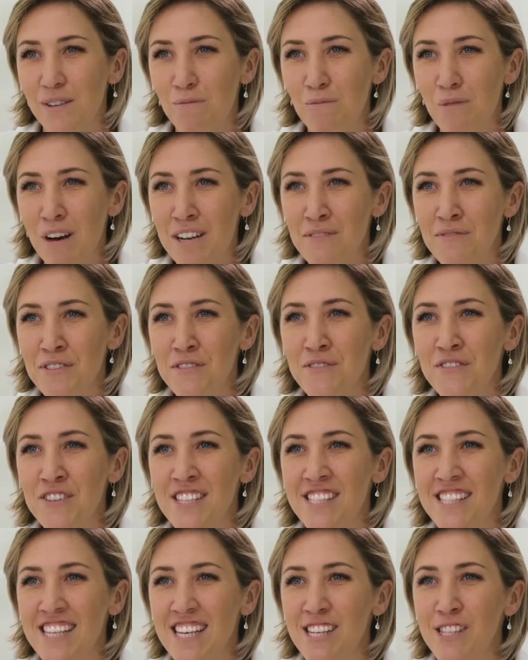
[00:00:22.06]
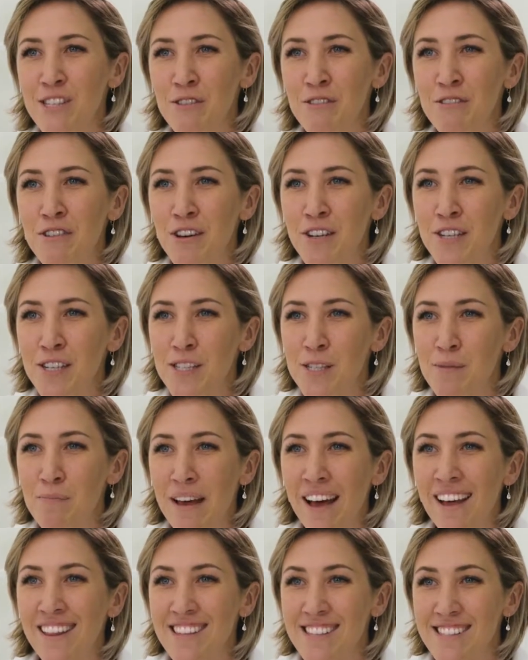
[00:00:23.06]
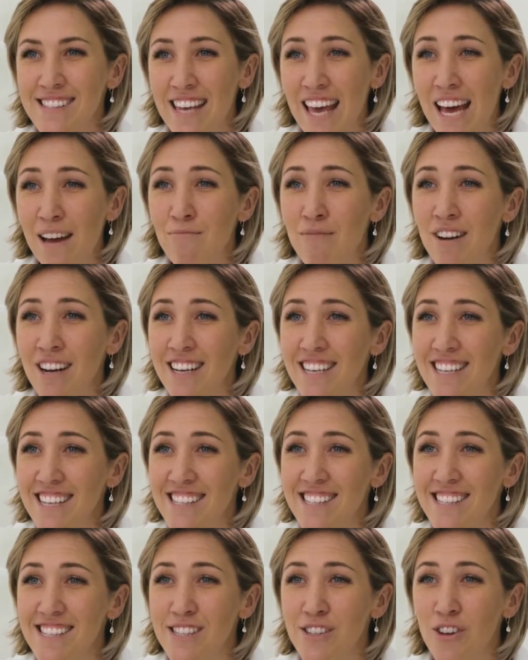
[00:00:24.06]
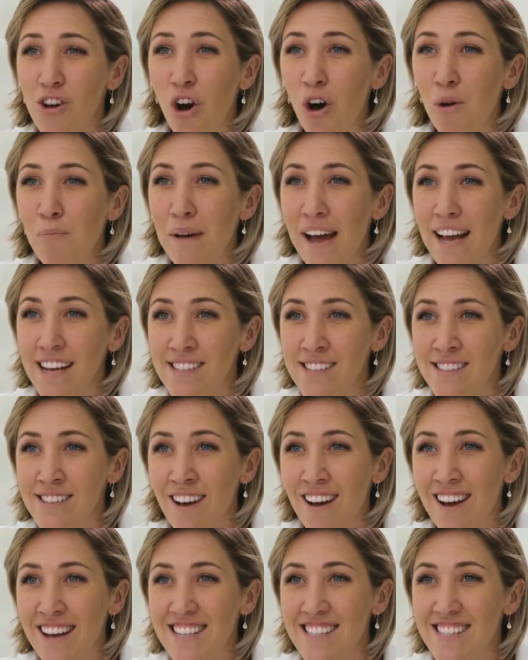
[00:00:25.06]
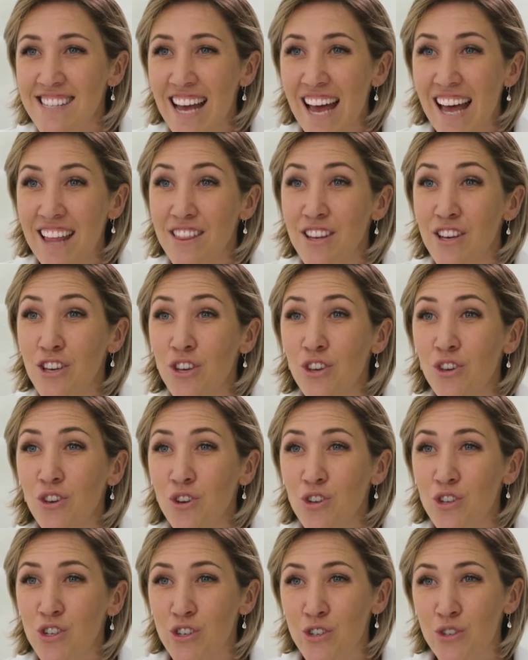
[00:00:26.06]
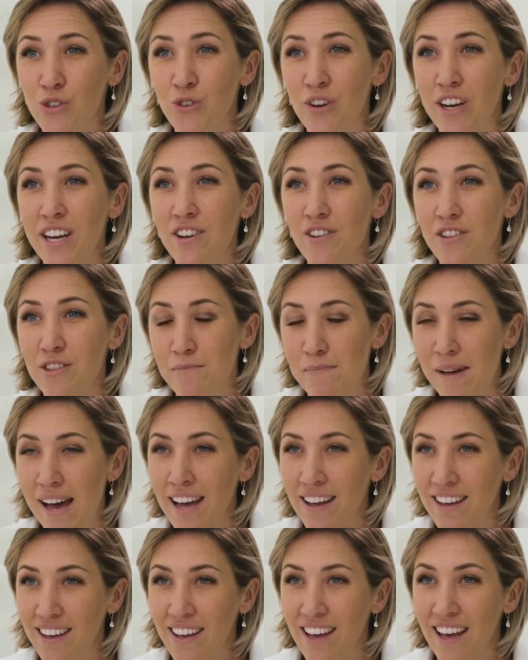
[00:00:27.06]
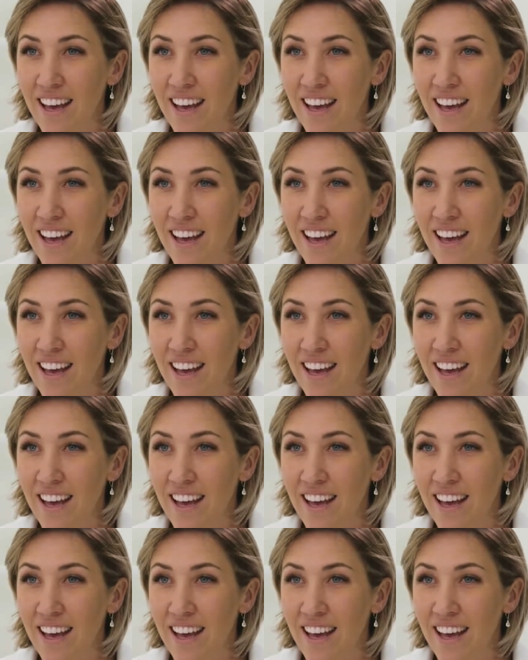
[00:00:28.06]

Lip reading: One of the first things you'll notice about this camera is its compact size and the huge screen on the back.